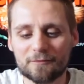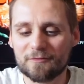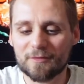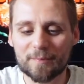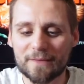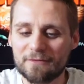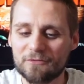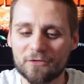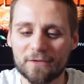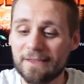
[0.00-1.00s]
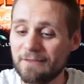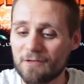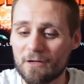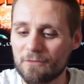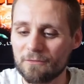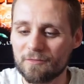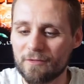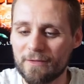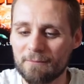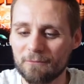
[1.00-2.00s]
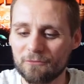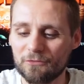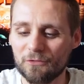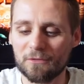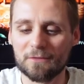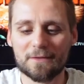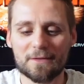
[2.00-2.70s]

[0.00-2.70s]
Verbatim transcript: Japanese, Chinese, I couldn't tell you, I'm not sure